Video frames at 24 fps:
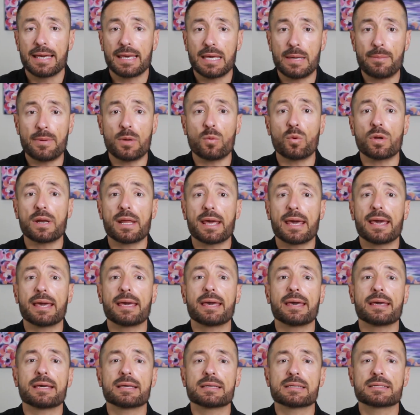
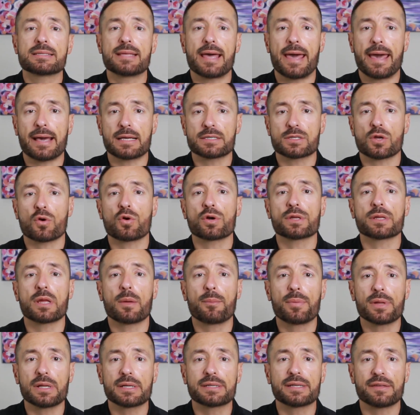EB-1A is the Extraordinary
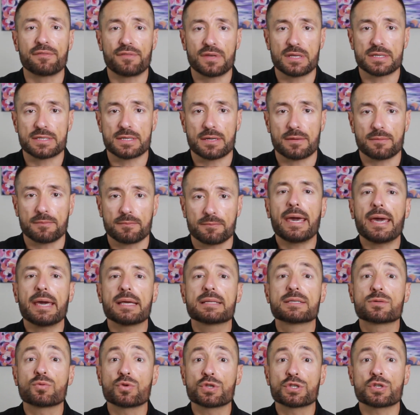Ability Visa.
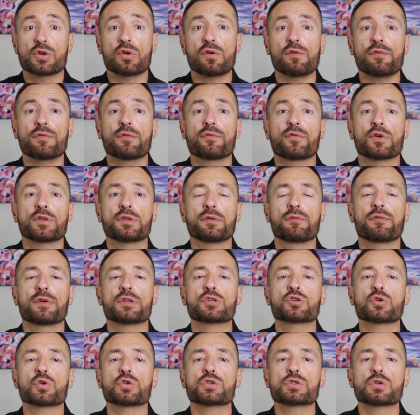It's reserved for
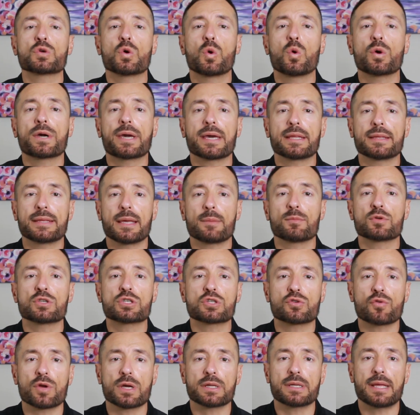individuals who can
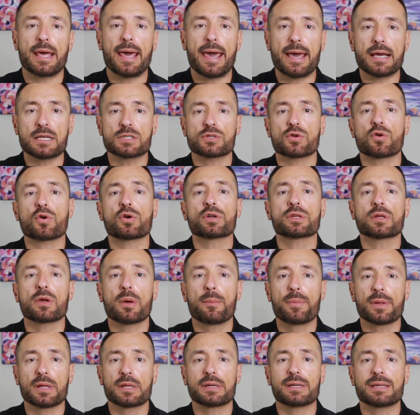demonstrate extraordinary
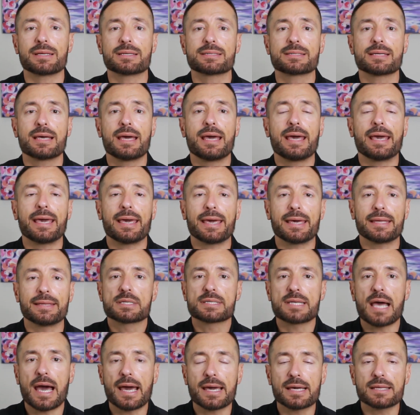abilities in
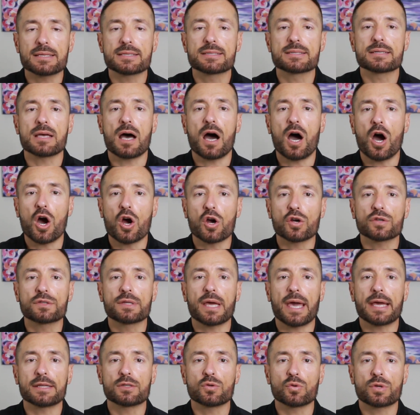science,
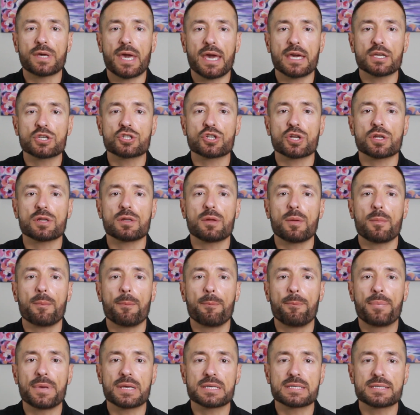art, education,
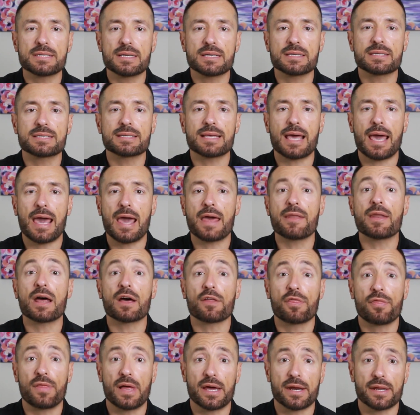business, and
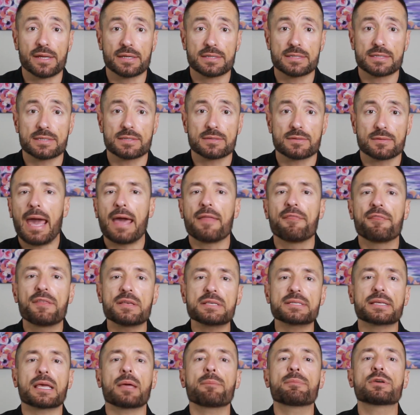athletics. And
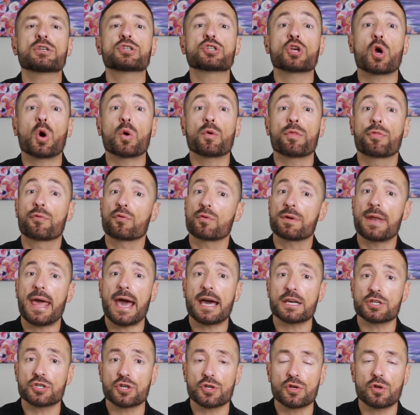this can be shown through
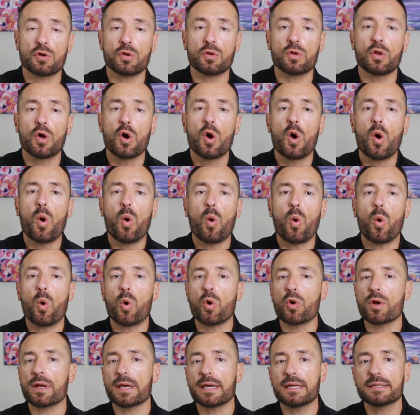national
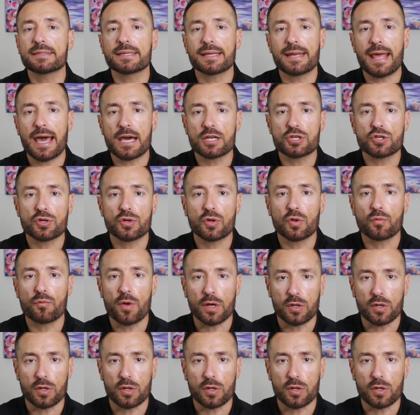or international